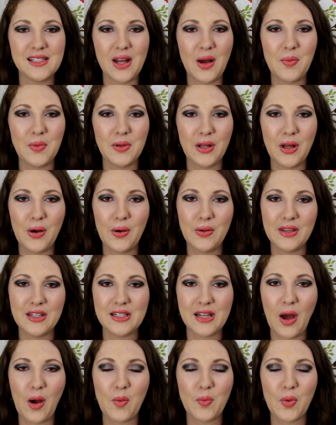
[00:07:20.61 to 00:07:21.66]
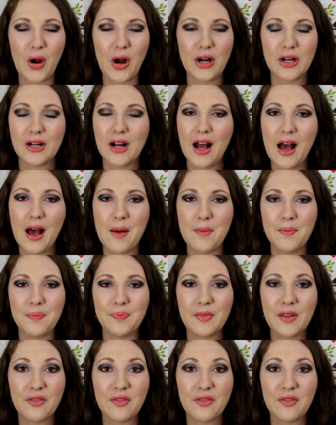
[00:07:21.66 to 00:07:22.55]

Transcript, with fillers: down below in the down bar um,